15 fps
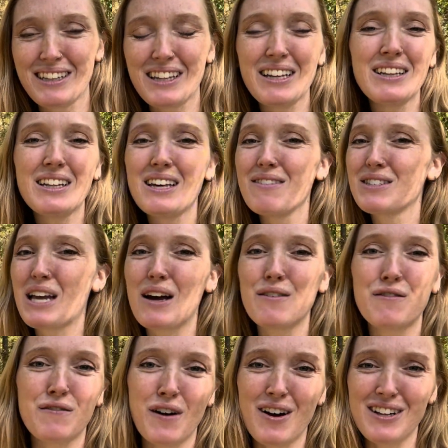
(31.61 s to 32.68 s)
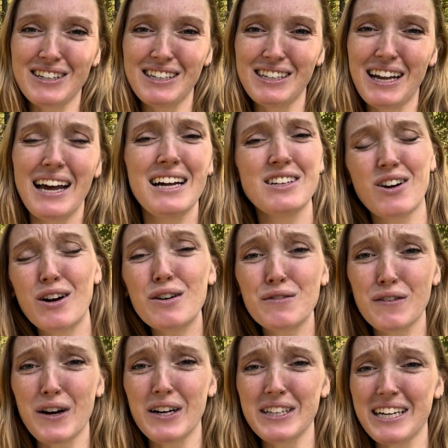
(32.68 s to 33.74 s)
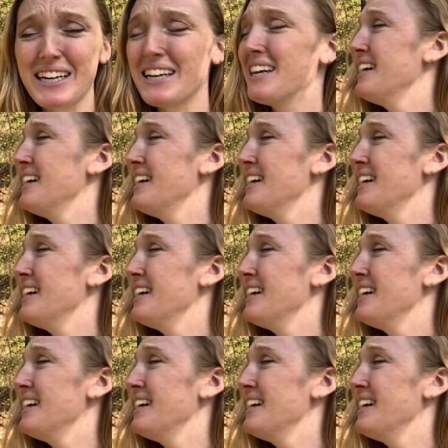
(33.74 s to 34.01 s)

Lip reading: The leaves have fallen and are falling.